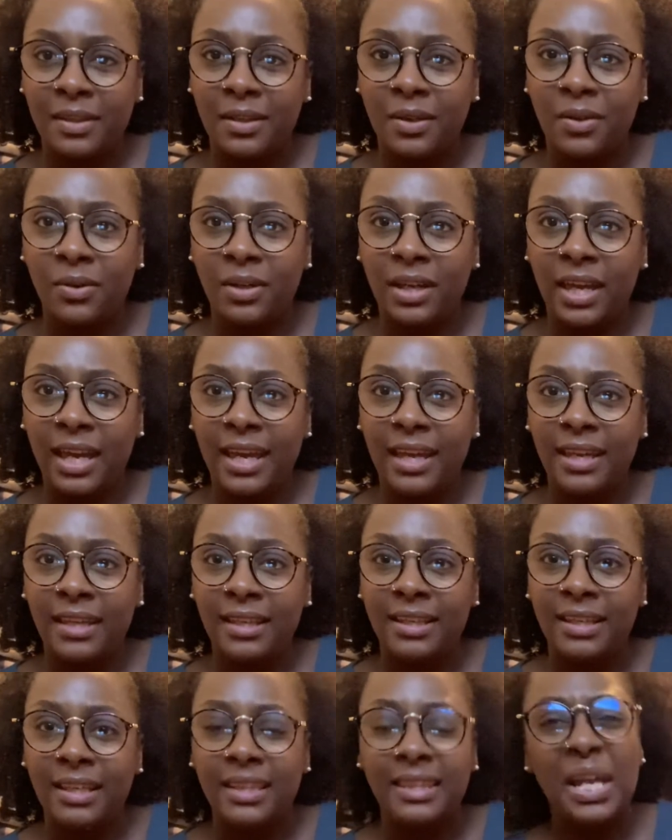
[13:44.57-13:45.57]
Okay?
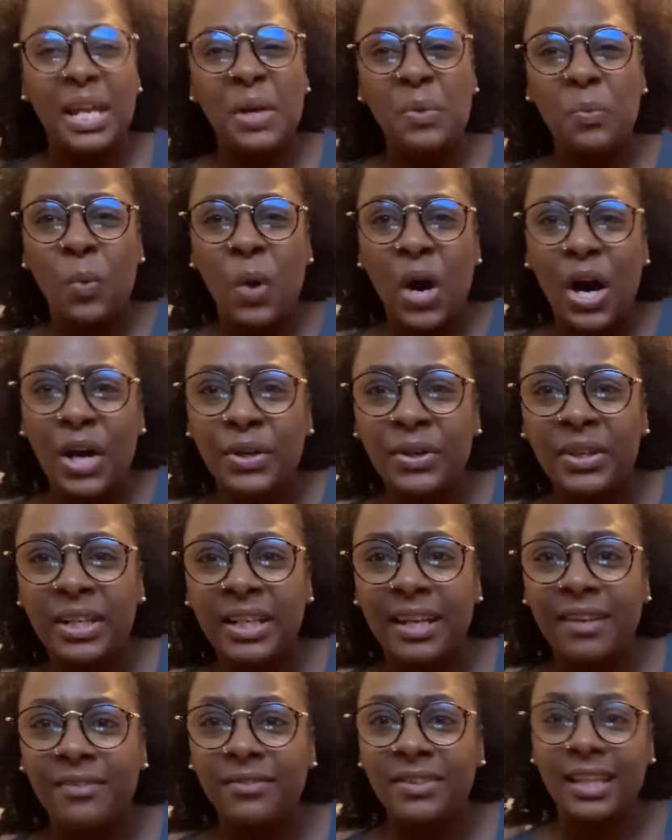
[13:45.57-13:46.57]
They water it
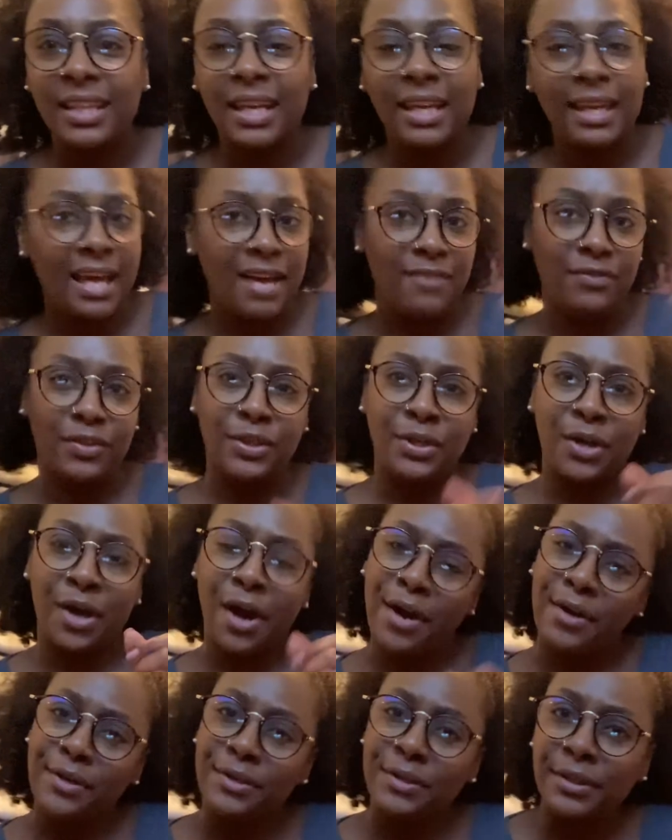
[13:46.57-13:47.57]
every day, have a
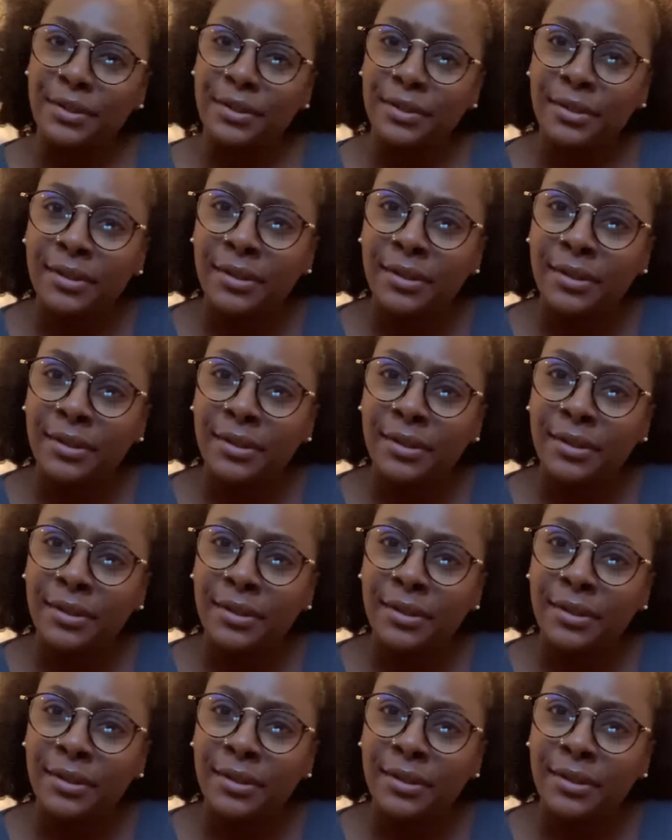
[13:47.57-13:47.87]
gardener,